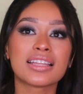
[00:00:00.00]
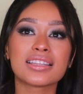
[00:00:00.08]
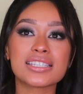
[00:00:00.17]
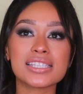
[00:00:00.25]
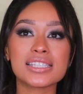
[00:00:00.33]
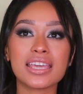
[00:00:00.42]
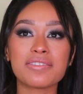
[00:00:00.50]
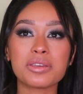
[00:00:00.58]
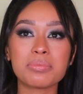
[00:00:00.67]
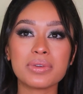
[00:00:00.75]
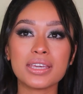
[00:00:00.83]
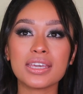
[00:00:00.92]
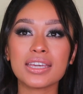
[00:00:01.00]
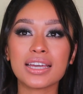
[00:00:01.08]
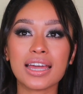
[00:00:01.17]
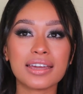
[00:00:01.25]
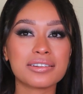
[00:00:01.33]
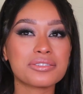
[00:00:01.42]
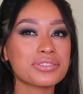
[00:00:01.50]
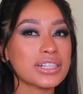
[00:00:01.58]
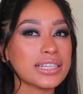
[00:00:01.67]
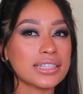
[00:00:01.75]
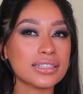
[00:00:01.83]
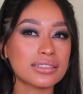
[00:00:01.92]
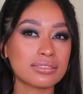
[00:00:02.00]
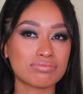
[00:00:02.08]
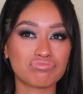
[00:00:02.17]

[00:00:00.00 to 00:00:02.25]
This is giving me kind of like